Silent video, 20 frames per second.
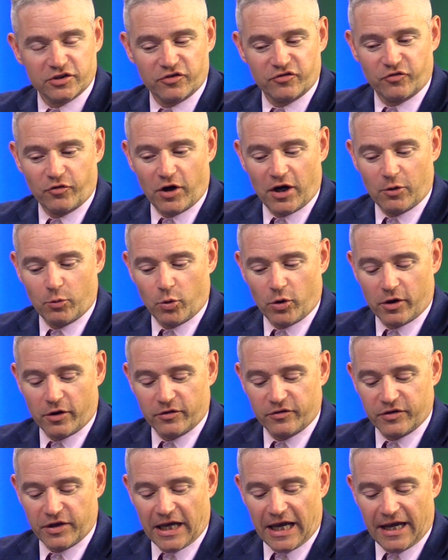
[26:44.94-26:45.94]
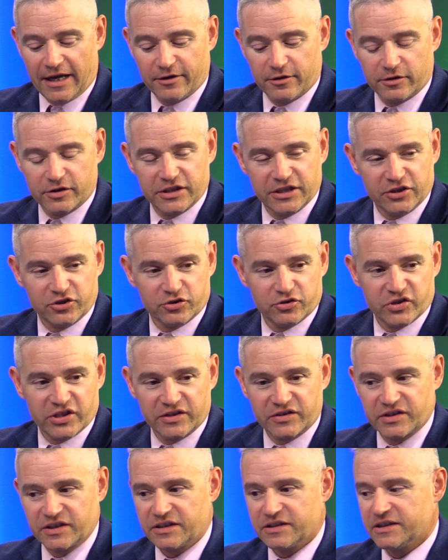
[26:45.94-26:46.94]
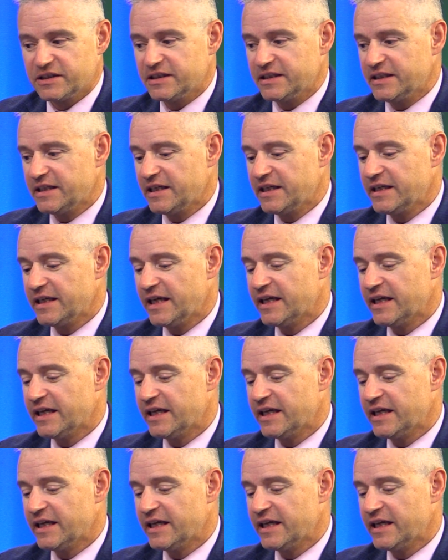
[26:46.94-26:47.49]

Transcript: Farworth and her teachers at CTE.